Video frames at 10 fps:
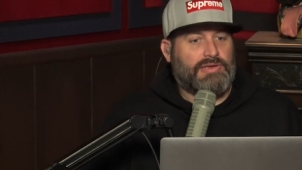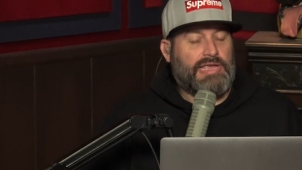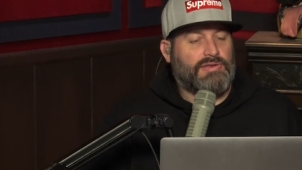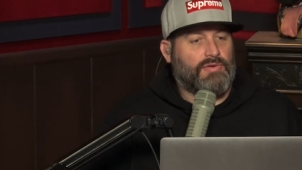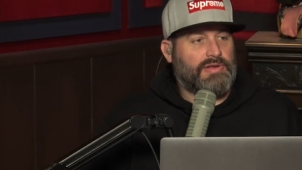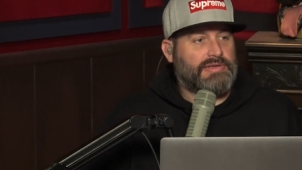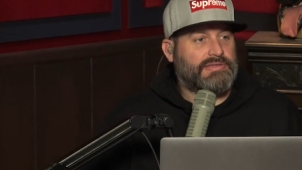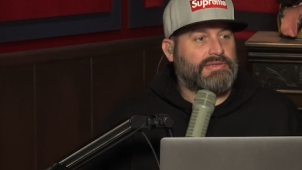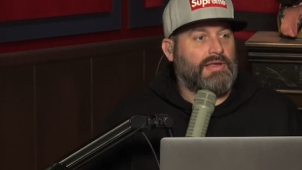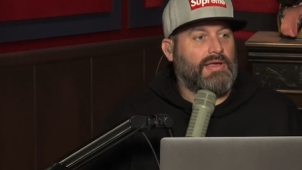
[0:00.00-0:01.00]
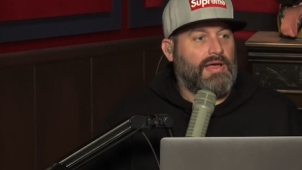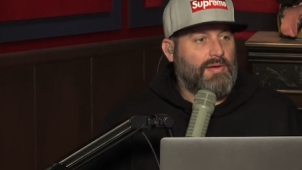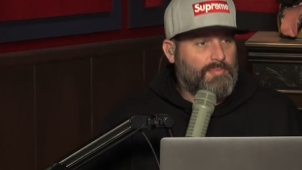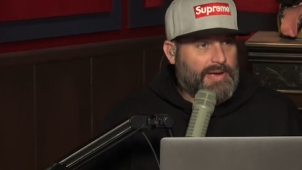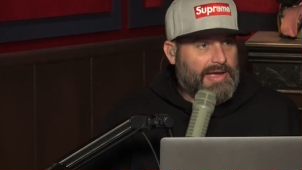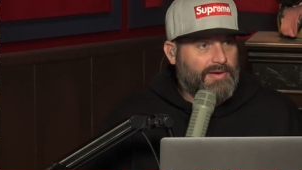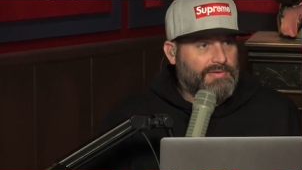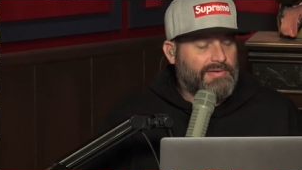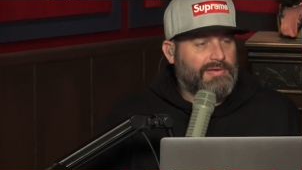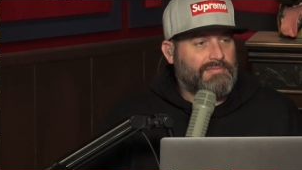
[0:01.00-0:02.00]
He told us
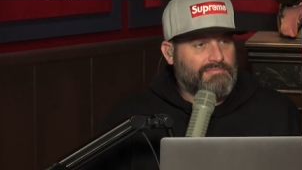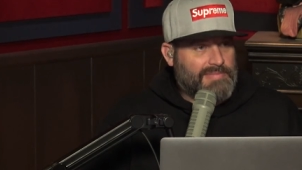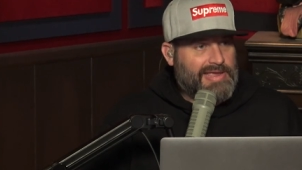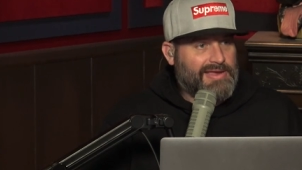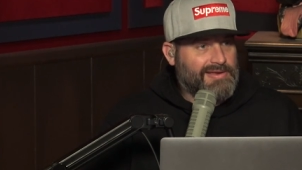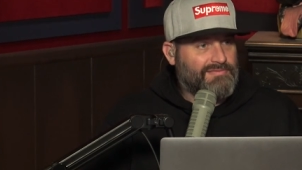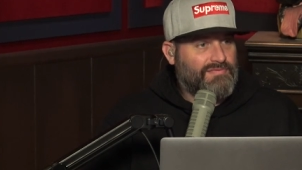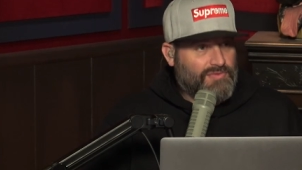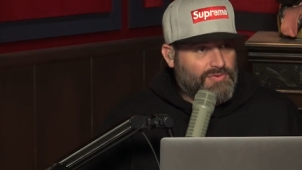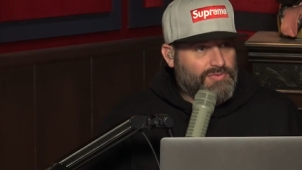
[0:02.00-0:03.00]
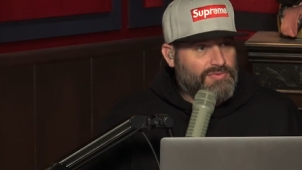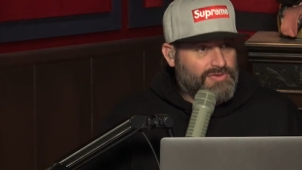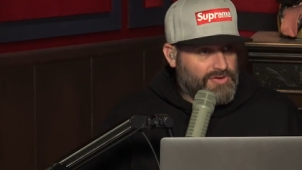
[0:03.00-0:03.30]
about making food,